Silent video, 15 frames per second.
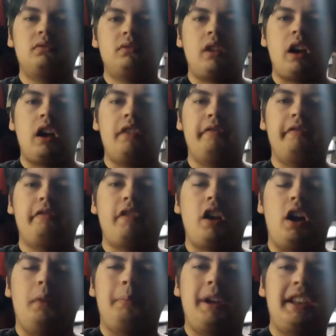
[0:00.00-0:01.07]
of
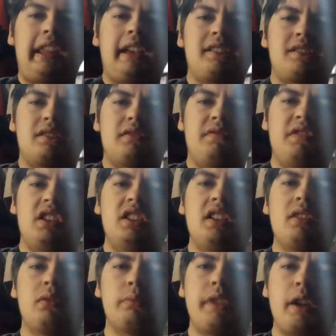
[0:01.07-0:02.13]
my next
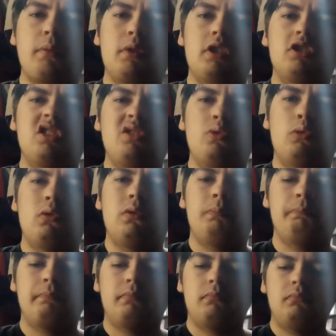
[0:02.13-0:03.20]
video I want to do.
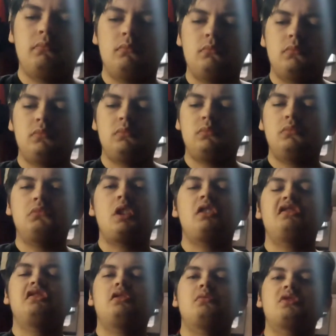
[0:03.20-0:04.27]
At
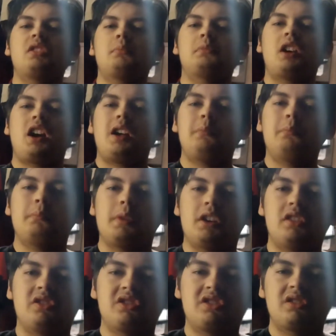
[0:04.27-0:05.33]
least do sometime, but...